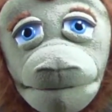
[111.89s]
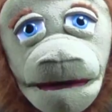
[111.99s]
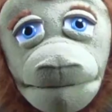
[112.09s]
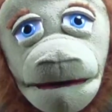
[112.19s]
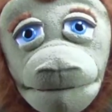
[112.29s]

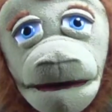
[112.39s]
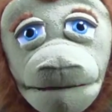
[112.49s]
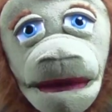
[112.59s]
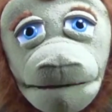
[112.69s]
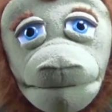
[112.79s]

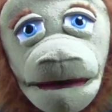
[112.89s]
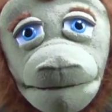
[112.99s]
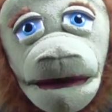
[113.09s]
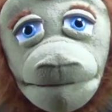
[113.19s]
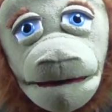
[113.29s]
2013 at
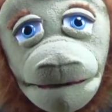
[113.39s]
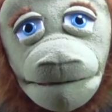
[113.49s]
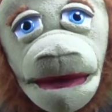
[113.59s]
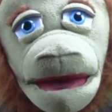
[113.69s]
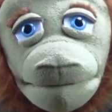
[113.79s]
8:30
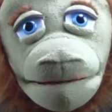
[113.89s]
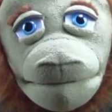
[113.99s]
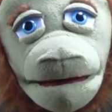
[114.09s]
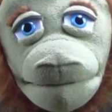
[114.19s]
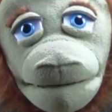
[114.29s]
a.m.
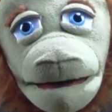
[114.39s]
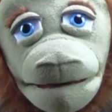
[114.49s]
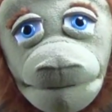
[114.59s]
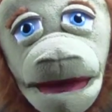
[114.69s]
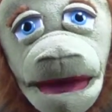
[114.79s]
Eastern
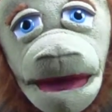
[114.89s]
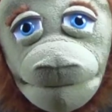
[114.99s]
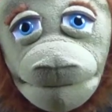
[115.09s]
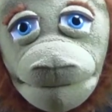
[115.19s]
Standard Time.